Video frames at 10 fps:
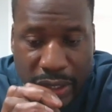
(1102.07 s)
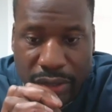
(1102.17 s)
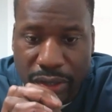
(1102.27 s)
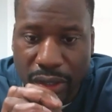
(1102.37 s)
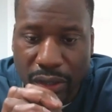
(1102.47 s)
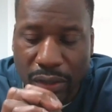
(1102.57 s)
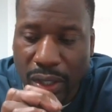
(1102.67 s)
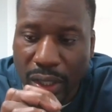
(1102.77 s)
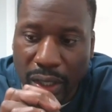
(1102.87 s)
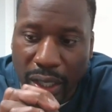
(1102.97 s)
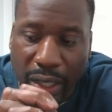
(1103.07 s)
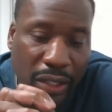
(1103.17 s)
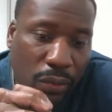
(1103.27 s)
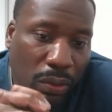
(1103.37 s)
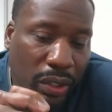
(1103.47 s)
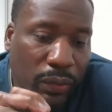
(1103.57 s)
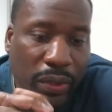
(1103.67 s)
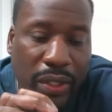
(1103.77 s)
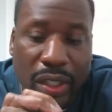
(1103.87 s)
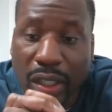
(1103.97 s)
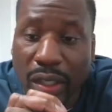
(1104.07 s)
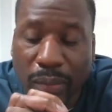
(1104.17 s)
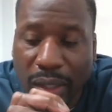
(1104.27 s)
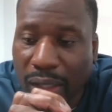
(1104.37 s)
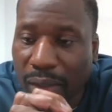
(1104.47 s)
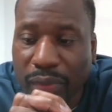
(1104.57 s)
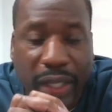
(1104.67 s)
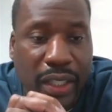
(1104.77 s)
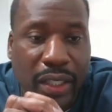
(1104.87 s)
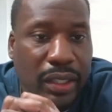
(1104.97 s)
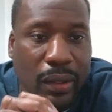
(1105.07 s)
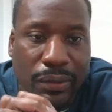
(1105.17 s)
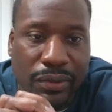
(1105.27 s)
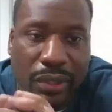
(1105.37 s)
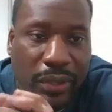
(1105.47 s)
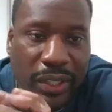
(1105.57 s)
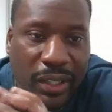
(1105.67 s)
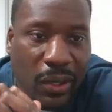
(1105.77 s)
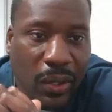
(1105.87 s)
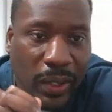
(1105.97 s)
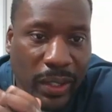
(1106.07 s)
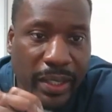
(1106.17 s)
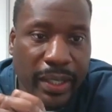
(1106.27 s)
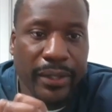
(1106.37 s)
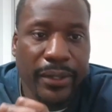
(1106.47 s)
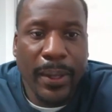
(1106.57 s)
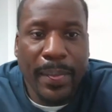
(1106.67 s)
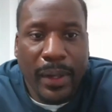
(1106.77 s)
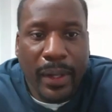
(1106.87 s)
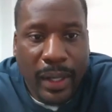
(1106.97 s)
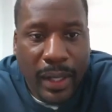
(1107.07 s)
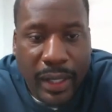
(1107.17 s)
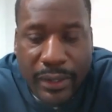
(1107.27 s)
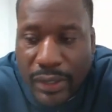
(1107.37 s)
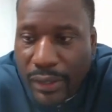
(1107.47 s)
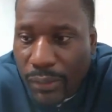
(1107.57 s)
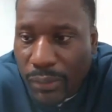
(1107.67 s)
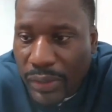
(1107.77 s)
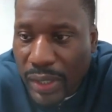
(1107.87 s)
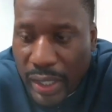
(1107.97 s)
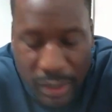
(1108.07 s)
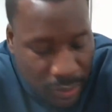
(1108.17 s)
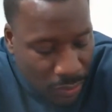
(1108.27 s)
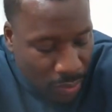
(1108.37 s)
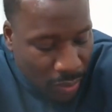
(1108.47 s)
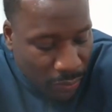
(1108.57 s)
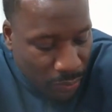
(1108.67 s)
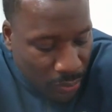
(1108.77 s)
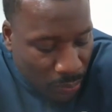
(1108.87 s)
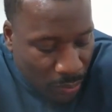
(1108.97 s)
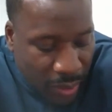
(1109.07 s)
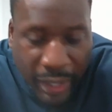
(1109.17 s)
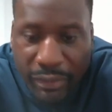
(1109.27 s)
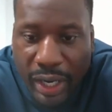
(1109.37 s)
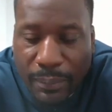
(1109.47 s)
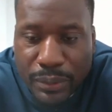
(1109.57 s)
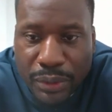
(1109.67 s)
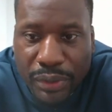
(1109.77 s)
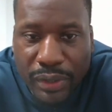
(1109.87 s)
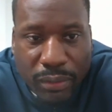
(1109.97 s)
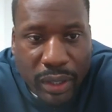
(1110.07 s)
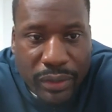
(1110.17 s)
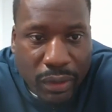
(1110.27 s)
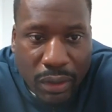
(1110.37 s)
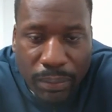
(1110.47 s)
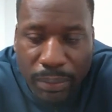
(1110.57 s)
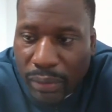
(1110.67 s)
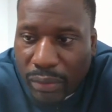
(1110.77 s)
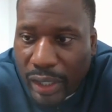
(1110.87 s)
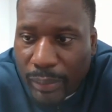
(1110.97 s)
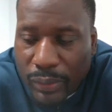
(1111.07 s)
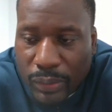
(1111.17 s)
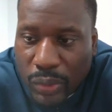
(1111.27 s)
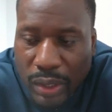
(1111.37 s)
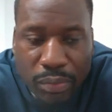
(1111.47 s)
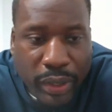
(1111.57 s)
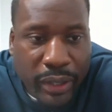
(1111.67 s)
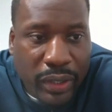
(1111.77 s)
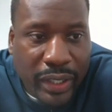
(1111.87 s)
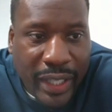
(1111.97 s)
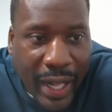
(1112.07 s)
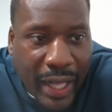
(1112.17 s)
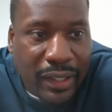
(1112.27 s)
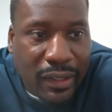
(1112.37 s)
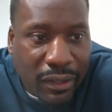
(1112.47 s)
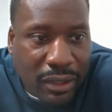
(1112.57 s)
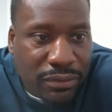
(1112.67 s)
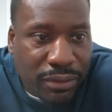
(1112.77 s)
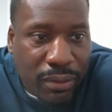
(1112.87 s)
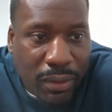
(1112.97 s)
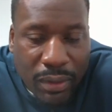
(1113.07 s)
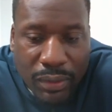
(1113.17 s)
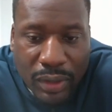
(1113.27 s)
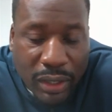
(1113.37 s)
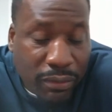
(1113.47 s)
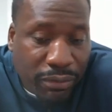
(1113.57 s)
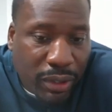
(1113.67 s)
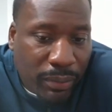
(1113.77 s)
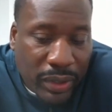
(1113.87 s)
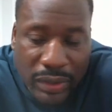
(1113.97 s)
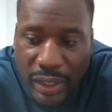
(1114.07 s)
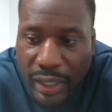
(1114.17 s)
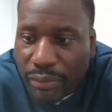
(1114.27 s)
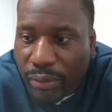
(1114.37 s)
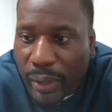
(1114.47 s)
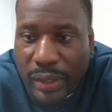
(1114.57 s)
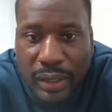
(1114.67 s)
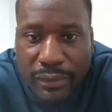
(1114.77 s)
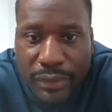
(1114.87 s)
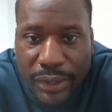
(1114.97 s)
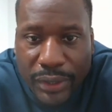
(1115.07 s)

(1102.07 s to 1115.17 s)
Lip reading: And so I think working with him, I'm taking it all, soaking it all in. One day, you know, you want to have an opportunity to run your own program, and what better guy to learn from than James Franklin?